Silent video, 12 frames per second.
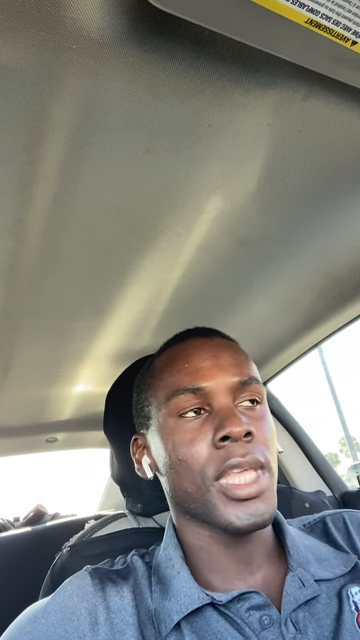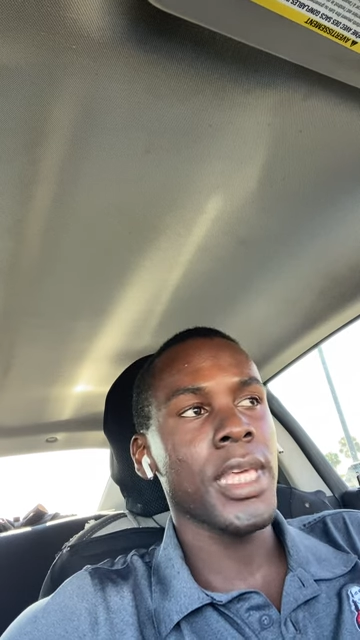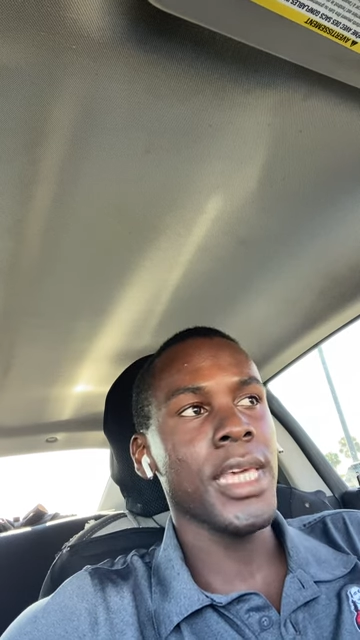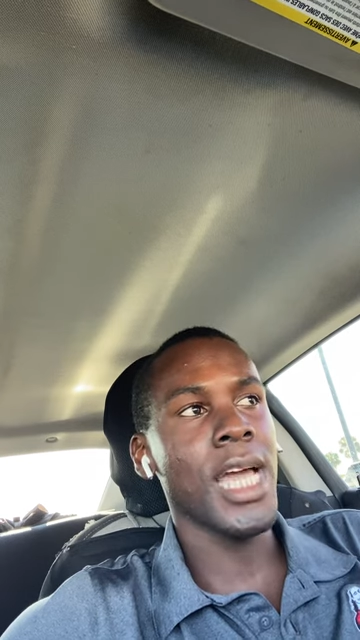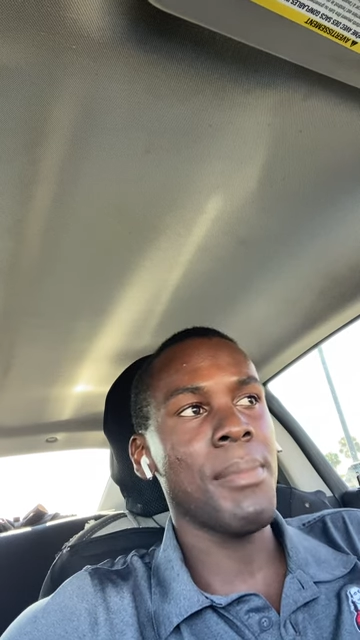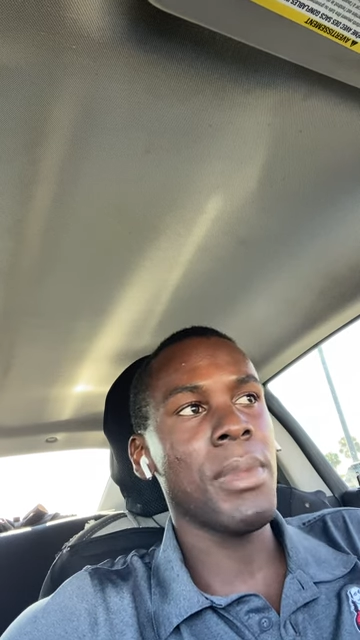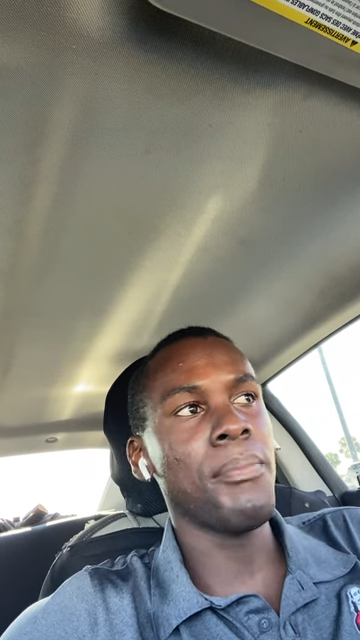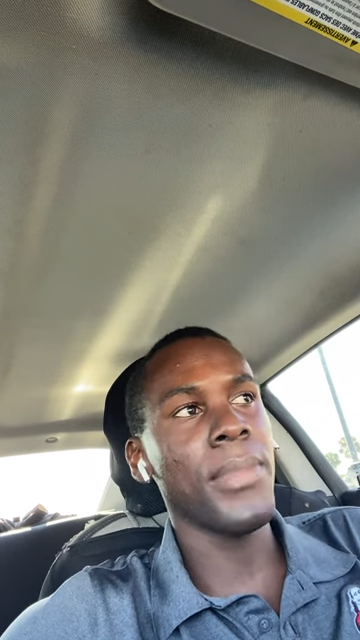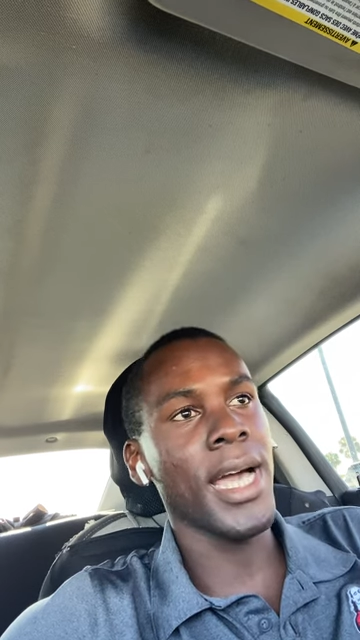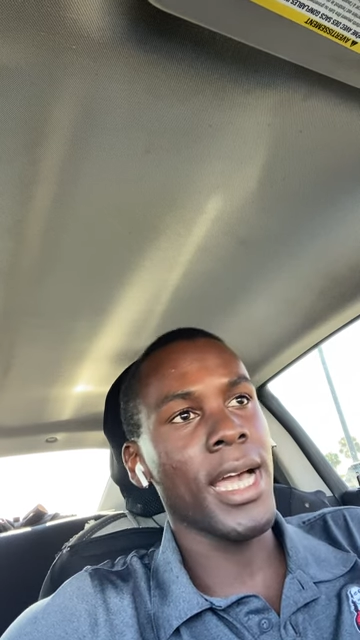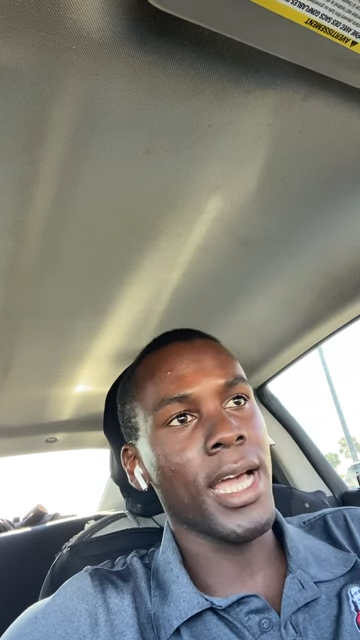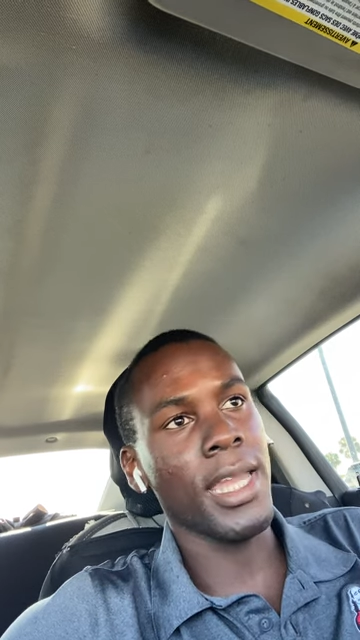yeah, I've been
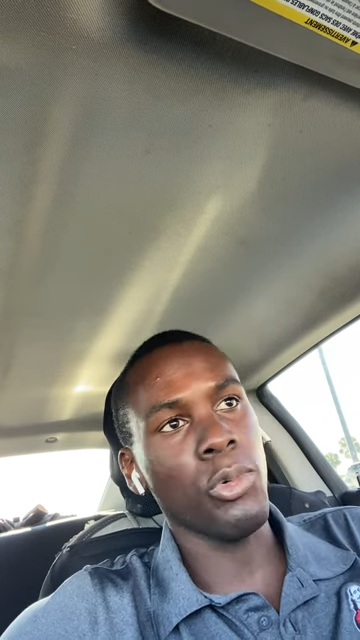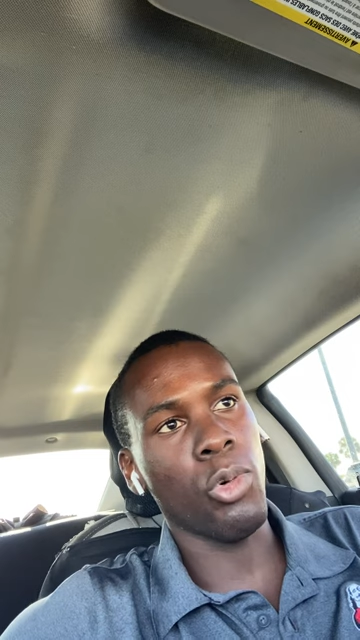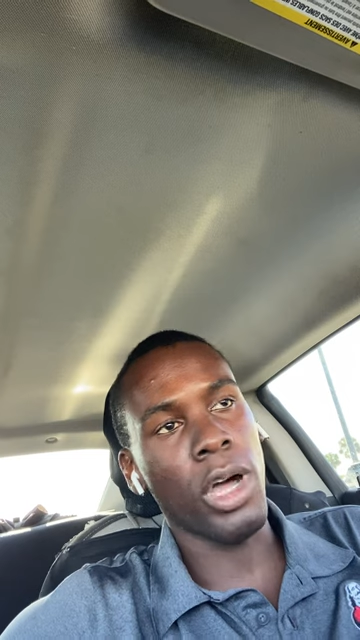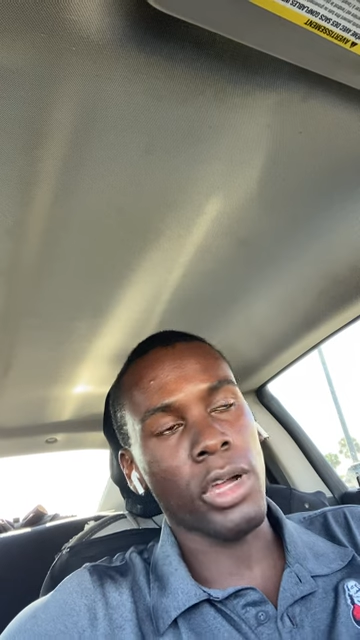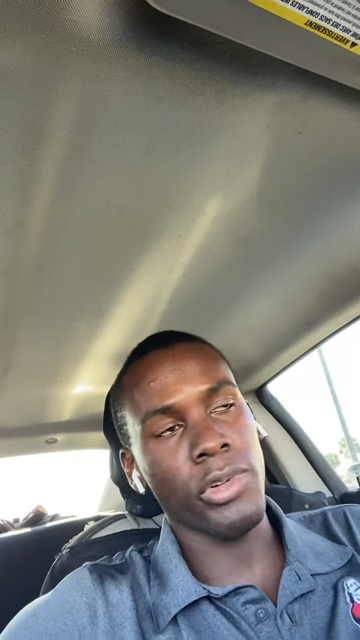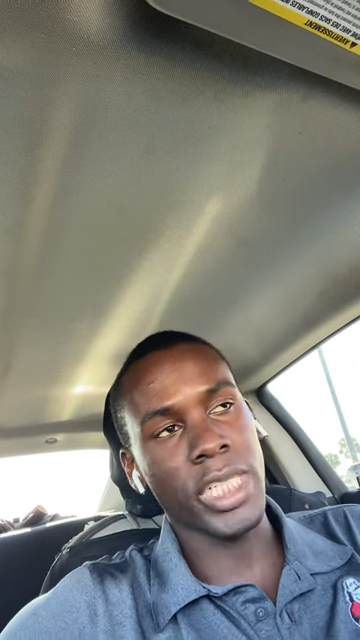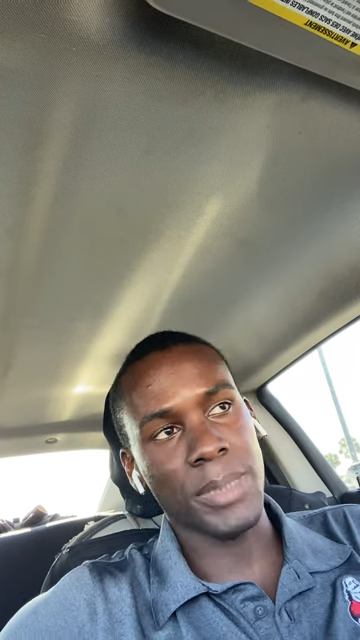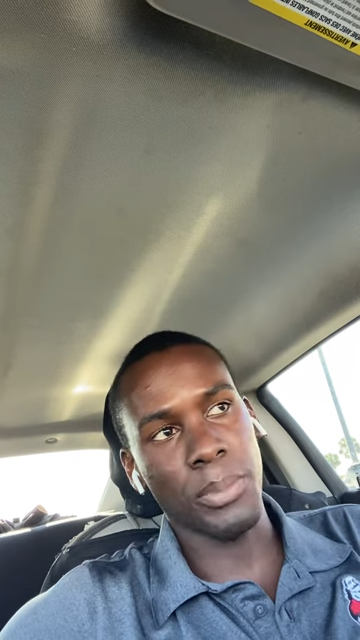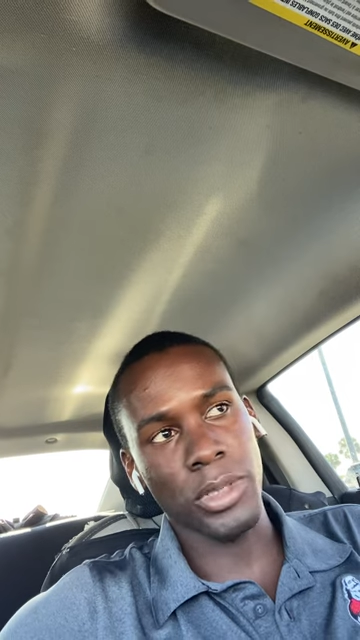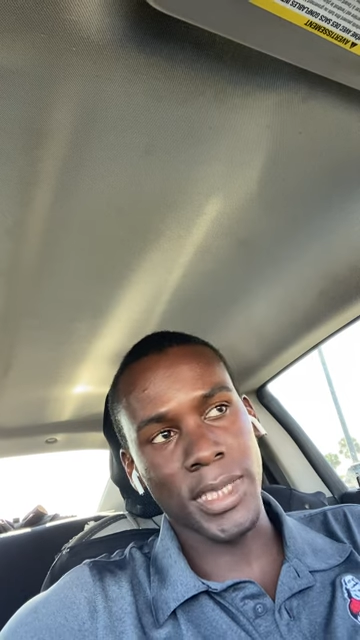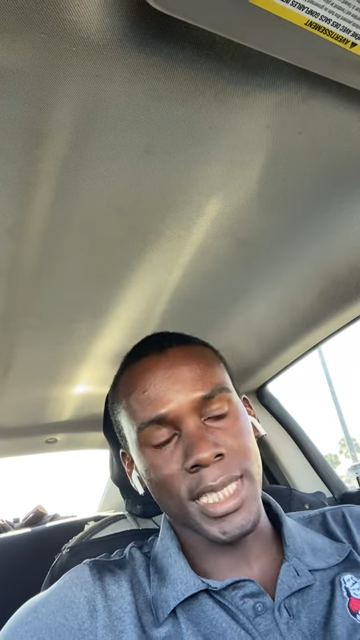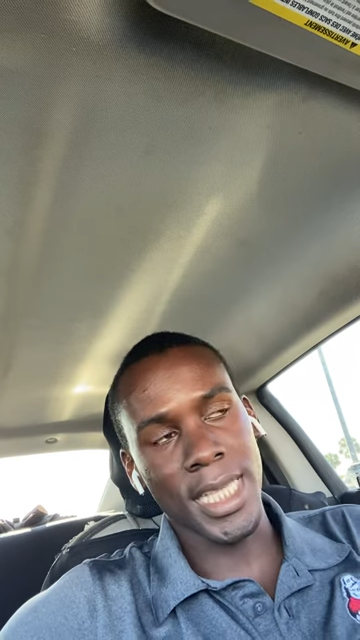buying Walgreens,
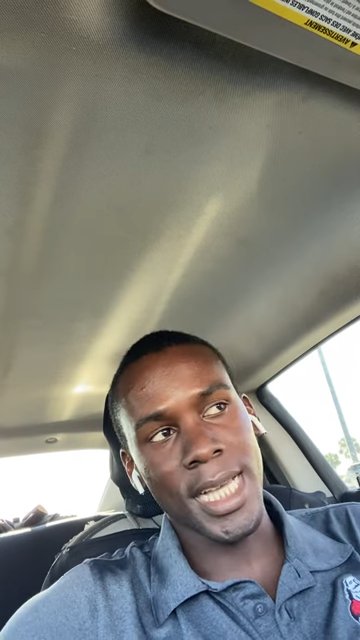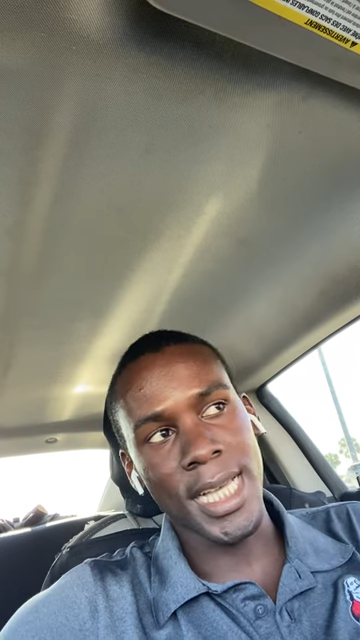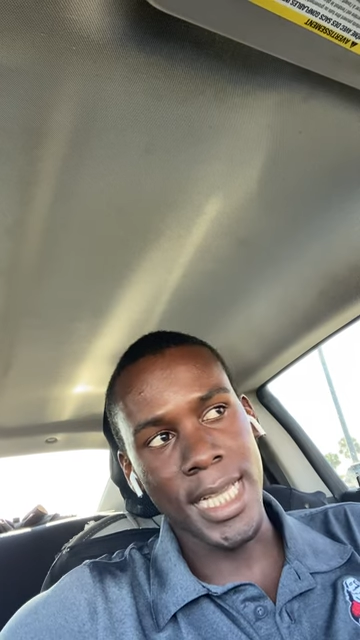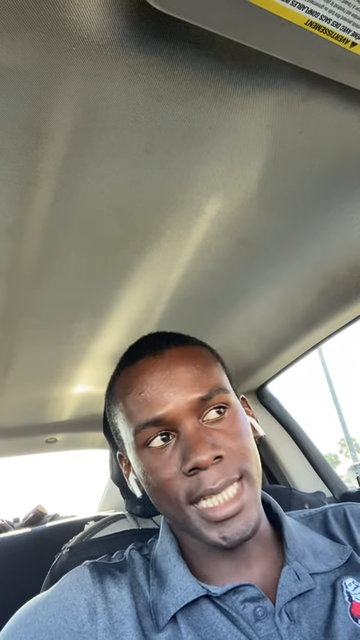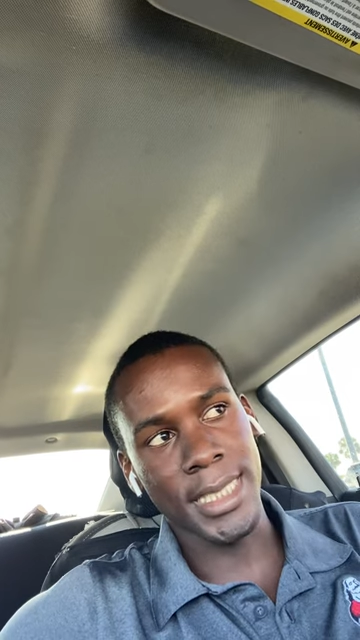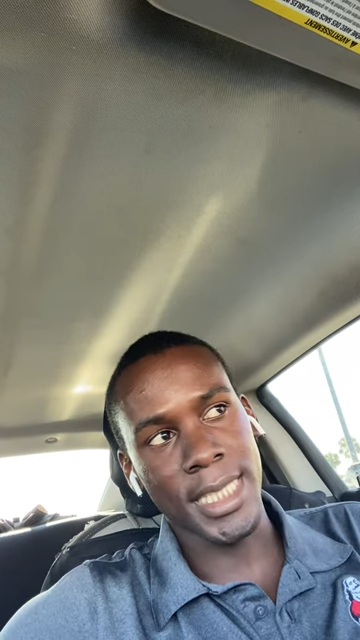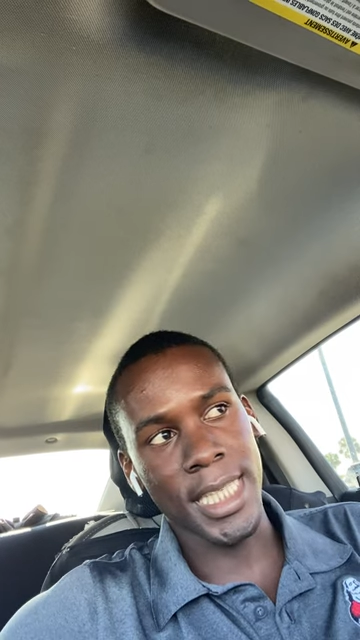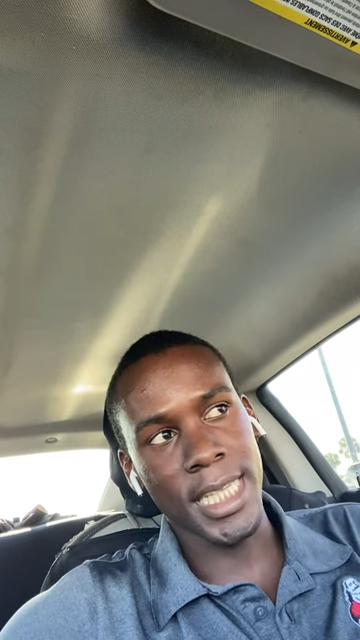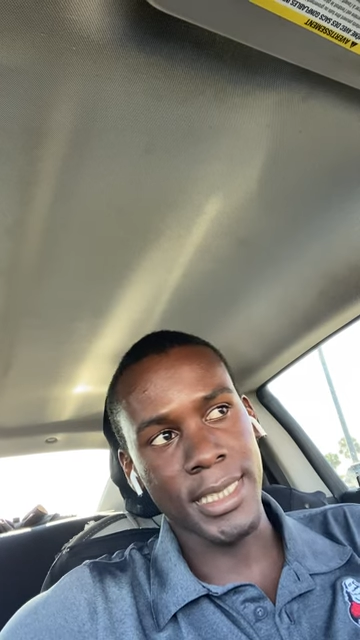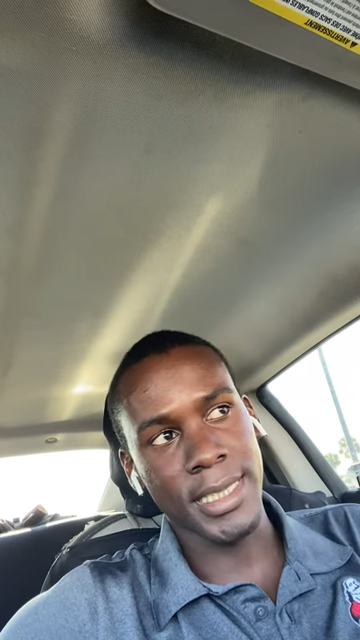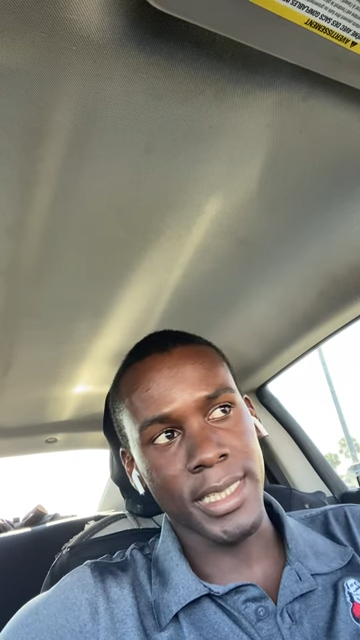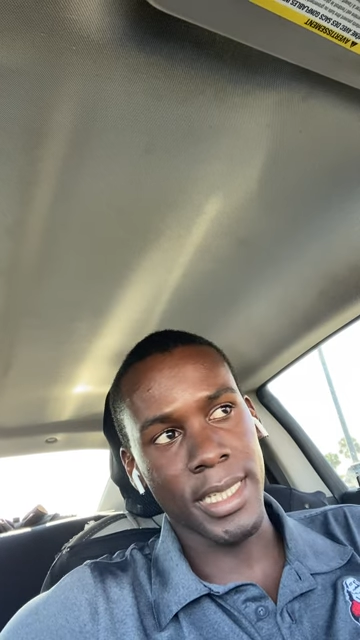Boots Alliance, and
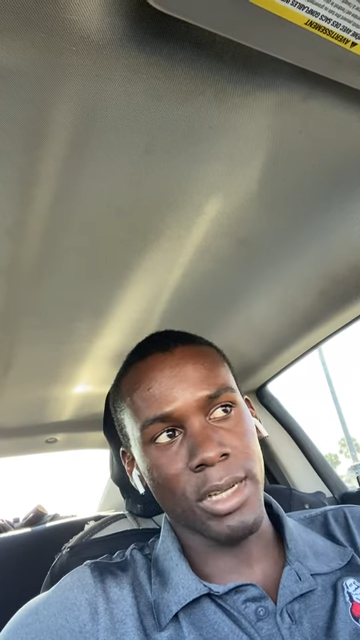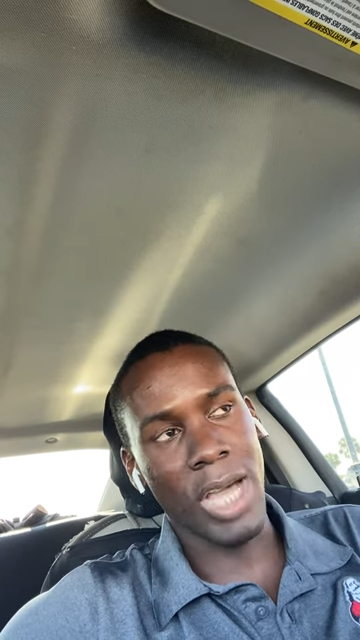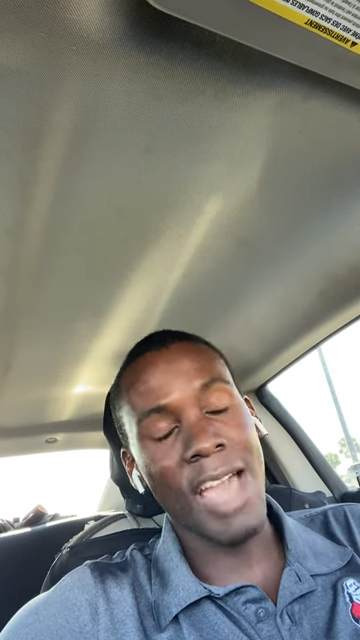Intel.